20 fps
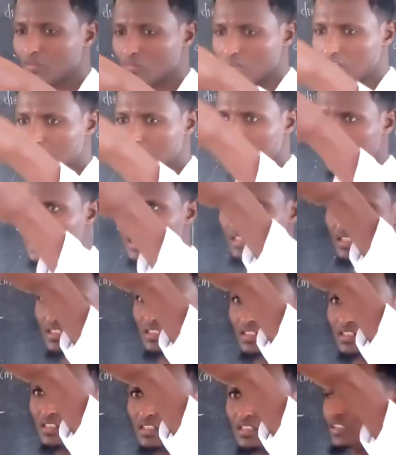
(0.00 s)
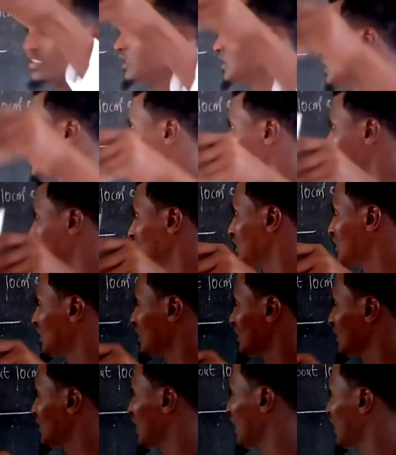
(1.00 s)
well and
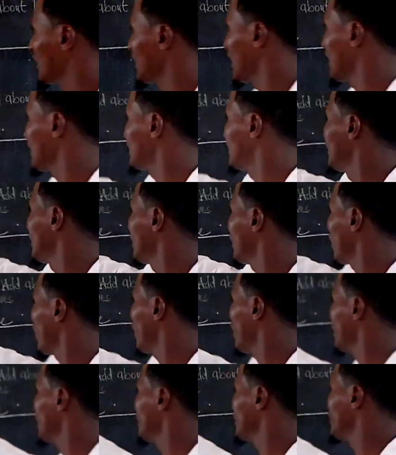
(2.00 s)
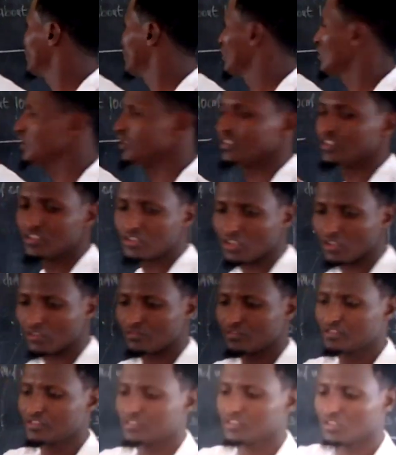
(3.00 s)
take that until all the solid
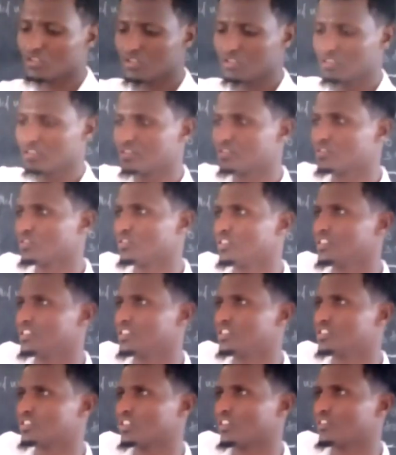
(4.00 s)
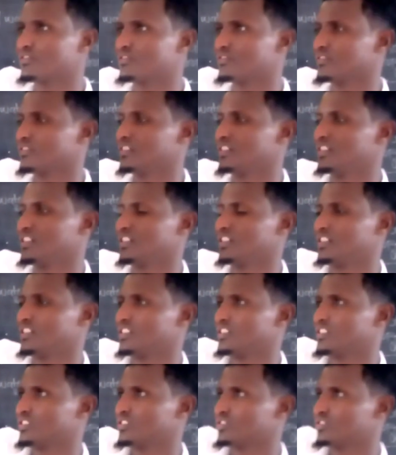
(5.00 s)
dissolves. All the solid dissolves.
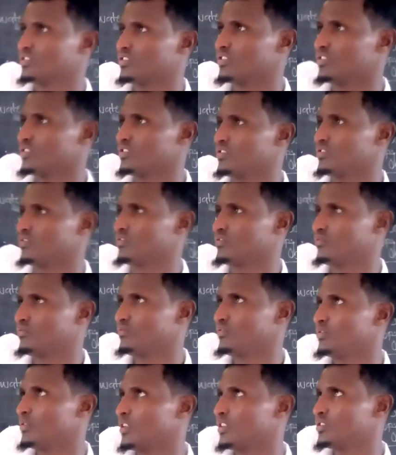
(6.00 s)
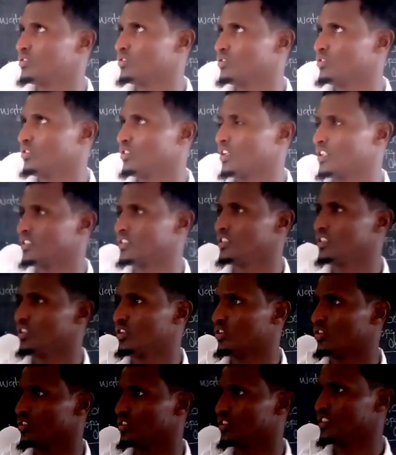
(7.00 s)
So we are told
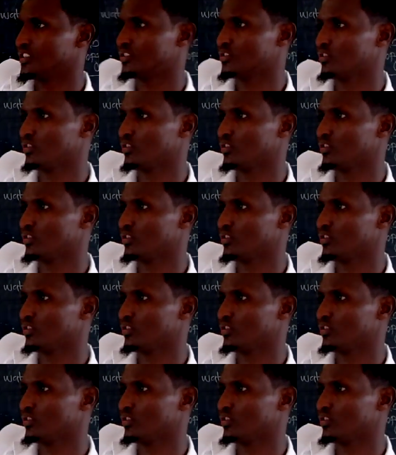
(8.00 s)
until all the